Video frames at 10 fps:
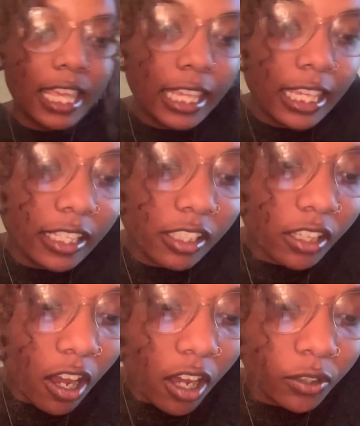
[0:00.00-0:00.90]
he is
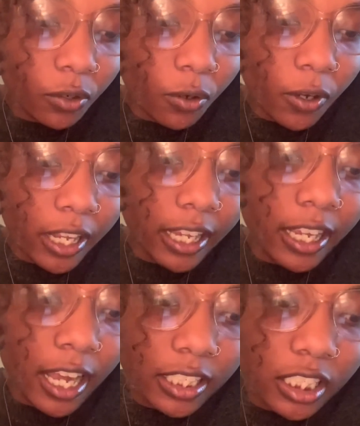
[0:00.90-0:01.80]
called
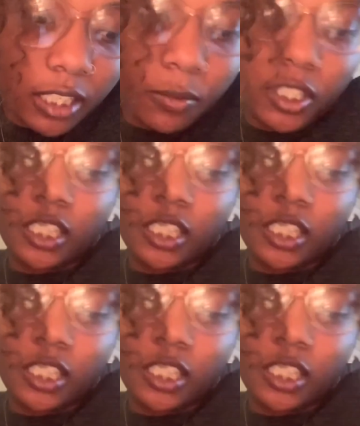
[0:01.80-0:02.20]
Oyakachi, which is